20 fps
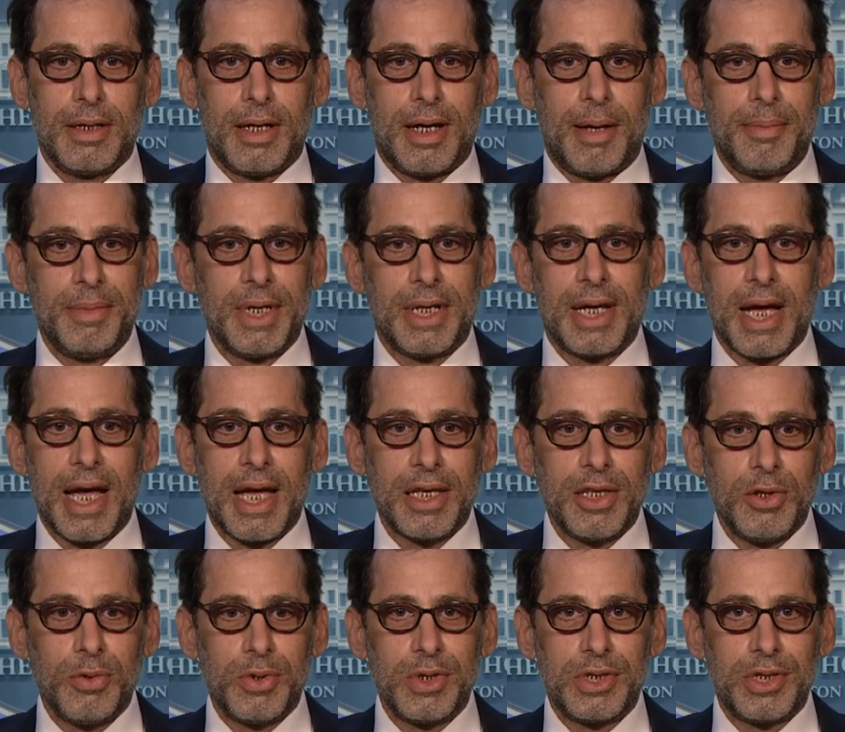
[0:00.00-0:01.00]
I'm the guy
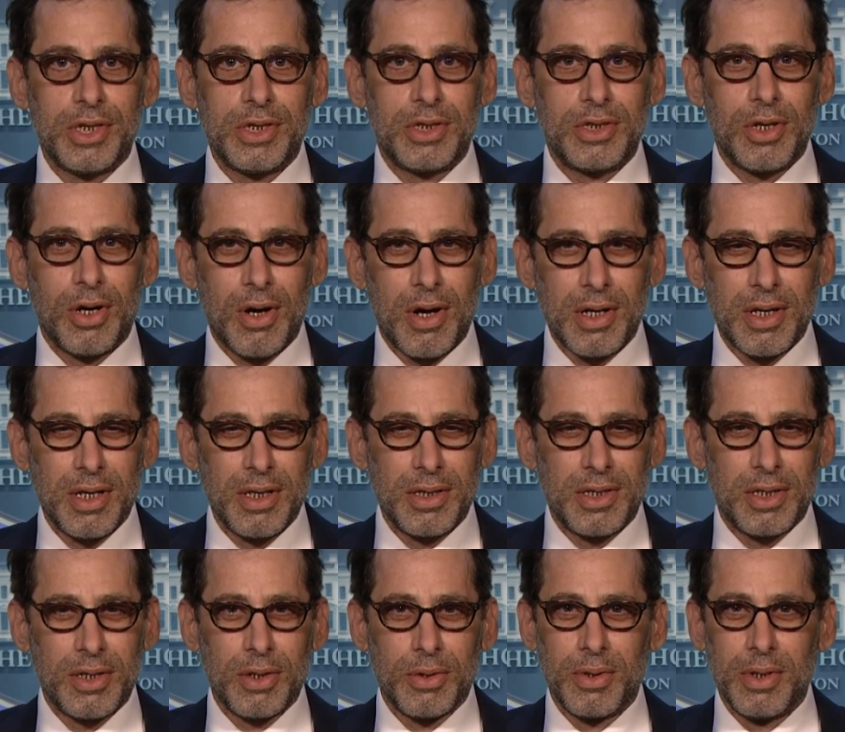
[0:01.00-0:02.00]
you were just talking
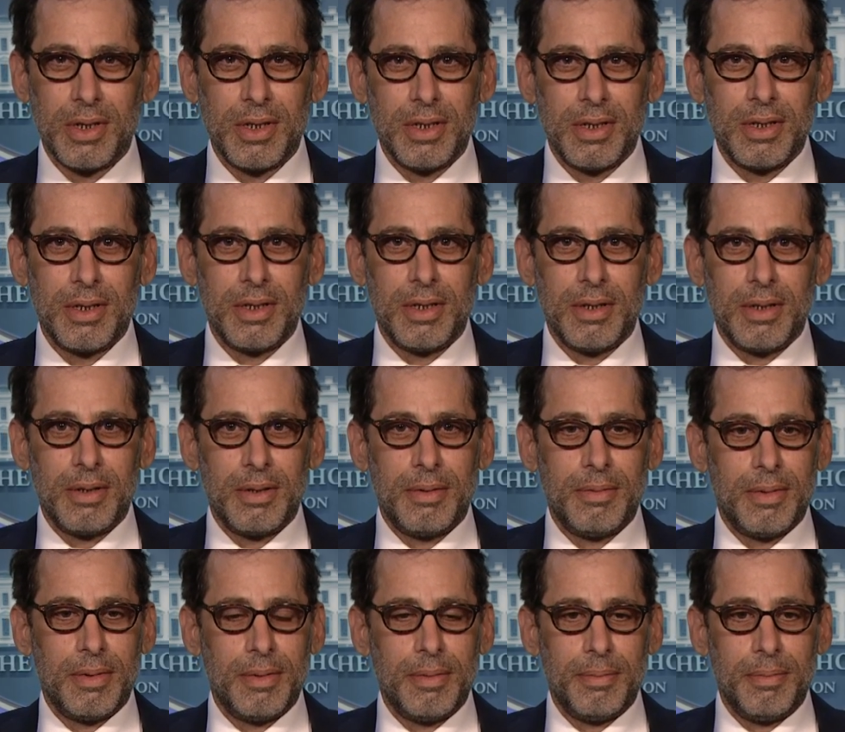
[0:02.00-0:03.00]
to
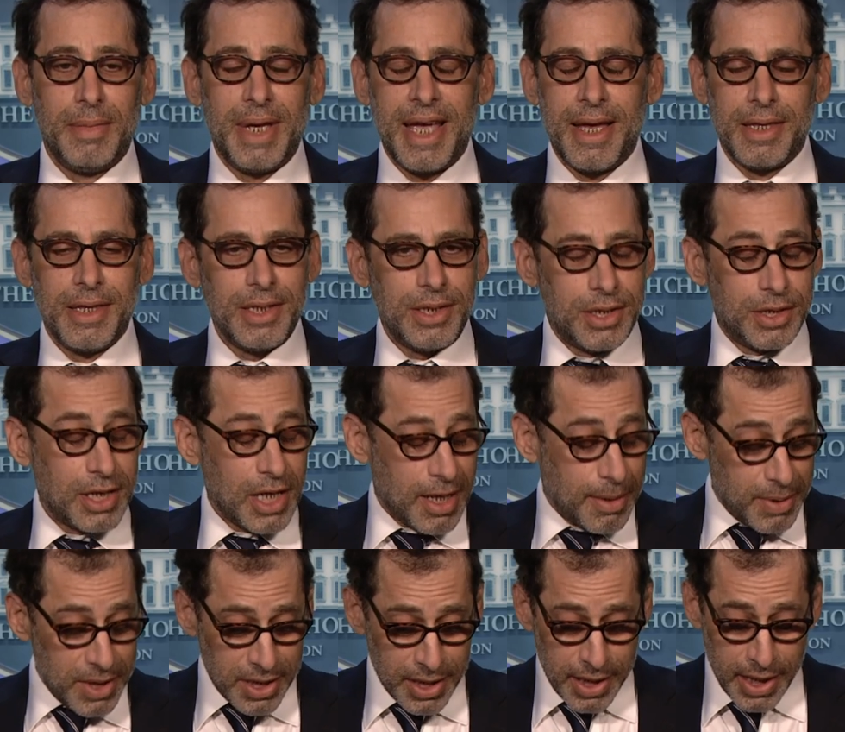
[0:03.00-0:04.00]
man, this
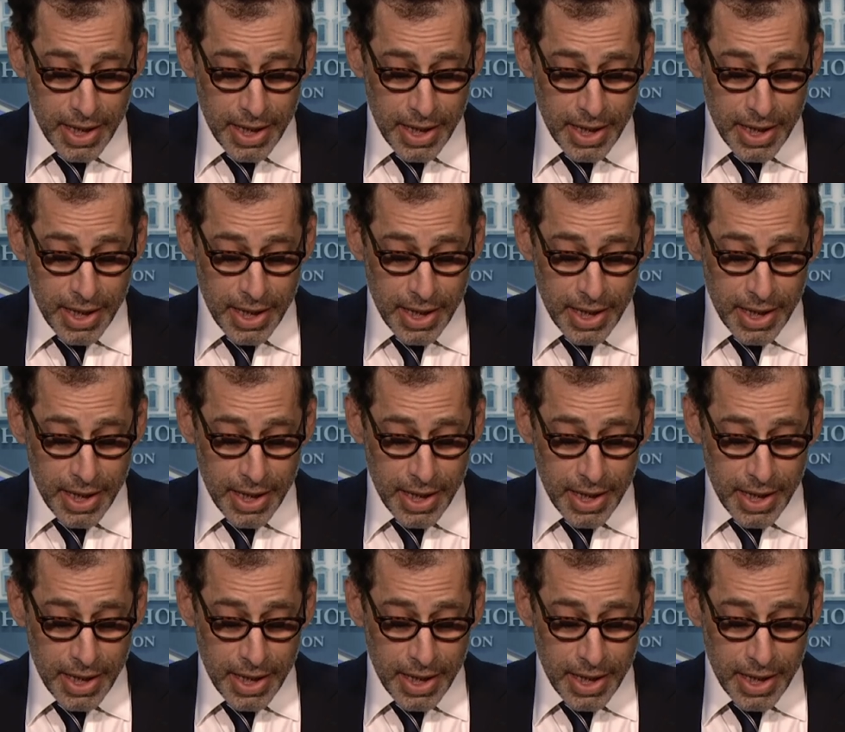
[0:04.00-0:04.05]
job has